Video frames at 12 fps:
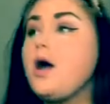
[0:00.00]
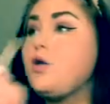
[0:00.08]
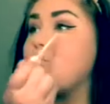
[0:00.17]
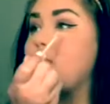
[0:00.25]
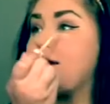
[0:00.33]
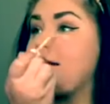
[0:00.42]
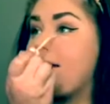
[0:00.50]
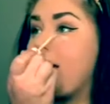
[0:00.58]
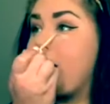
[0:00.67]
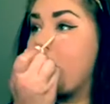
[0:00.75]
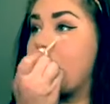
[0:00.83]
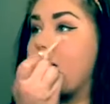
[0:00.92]
Right
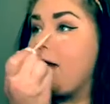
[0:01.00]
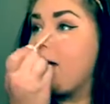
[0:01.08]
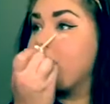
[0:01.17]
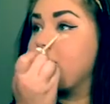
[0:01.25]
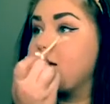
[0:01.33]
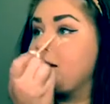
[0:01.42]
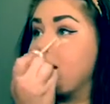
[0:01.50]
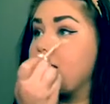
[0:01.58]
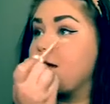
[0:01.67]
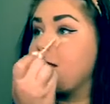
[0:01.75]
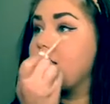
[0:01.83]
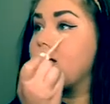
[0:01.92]
now I am
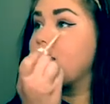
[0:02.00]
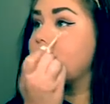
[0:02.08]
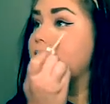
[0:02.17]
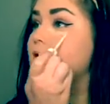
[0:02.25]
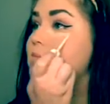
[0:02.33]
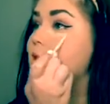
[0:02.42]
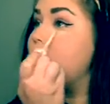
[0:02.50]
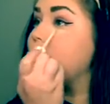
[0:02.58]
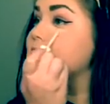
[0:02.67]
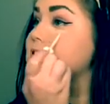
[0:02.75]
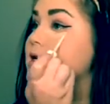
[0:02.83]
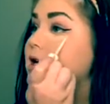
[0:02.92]
nannying,
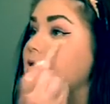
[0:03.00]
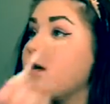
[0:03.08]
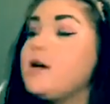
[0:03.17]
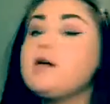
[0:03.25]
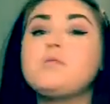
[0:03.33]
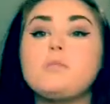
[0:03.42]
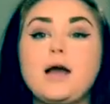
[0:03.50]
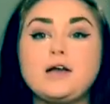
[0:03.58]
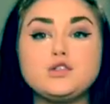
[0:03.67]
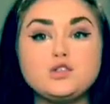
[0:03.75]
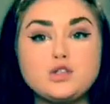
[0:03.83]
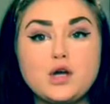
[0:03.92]
passing my
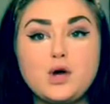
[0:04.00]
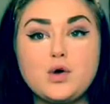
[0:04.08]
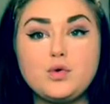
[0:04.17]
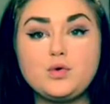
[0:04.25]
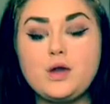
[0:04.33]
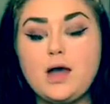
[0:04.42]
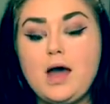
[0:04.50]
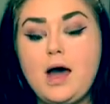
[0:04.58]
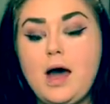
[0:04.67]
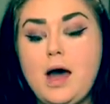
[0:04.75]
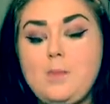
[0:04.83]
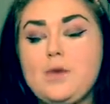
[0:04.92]
stone,
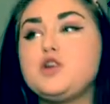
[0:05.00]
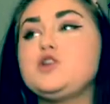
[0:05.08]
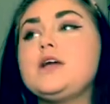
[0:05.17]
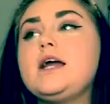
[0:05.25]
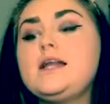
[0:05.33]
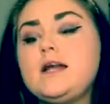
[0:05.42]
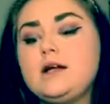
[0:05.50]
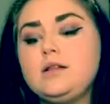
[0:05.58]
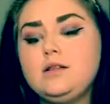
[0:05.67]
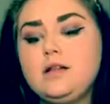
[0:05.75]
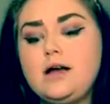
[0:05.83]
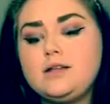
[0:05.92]
creating
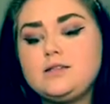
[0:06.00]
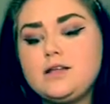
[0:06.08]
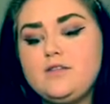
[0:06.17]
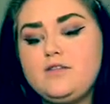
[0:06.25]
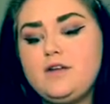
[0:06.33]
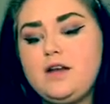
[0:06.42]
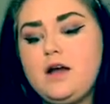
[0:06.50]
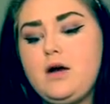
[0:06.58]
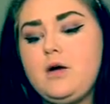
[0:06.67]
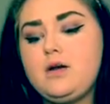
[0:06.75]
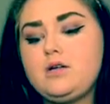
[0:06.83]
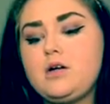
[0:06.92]
lots of
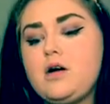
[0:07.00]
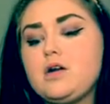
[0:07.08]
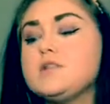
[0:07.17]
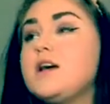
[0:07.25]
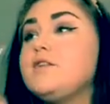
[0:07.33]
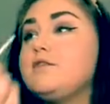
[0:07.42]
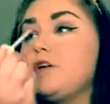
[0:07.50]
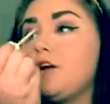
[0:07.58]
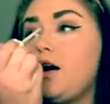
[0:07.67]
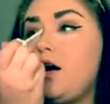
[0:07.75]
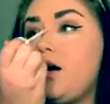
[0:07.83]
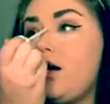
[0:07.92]
video and content for
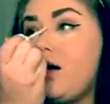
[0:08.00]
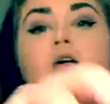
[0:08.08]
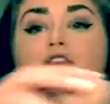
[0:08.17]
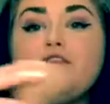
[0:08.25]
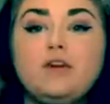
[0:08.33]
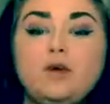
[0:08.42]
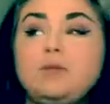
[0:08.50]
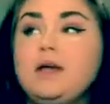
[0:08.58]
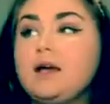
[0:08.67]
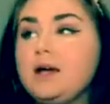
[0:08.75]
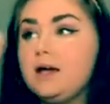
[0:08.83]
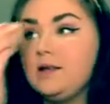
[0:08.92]
y'all,
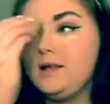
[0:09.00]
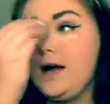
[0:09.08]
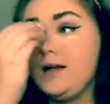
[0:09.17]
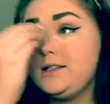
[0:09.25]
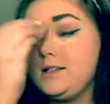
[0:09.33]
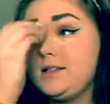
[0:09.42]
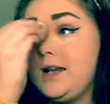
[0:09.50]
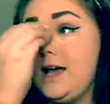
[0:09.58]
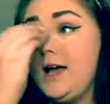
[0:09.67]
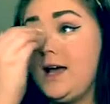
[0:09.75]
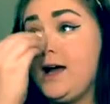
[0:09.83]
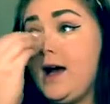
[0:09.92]
filming a lot
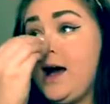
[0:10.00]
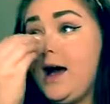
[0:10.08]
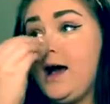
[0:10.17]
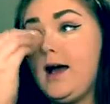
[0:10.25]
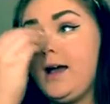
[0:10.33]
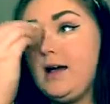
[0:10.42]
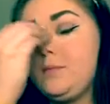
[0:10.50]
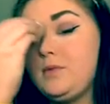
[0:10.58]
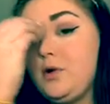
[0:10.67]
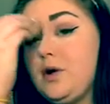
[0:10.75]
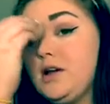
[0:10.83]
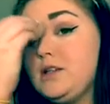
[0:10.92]
today. I am
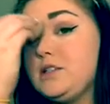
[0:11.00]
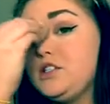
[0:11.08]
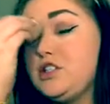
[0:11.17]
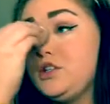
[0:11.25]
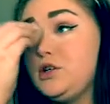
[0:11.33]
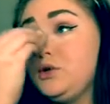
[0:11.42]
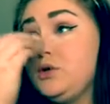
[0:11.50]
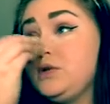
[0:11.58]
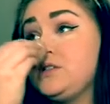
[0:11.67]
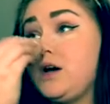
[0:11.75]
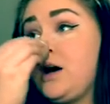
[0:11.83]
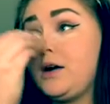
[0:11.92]
going to
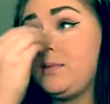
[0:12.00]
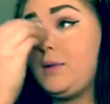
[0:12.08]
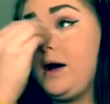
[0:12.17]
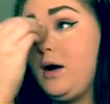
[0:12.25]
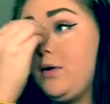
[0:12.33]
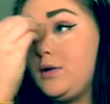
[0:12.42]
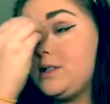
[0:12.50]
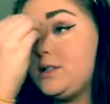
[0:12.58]
talk about,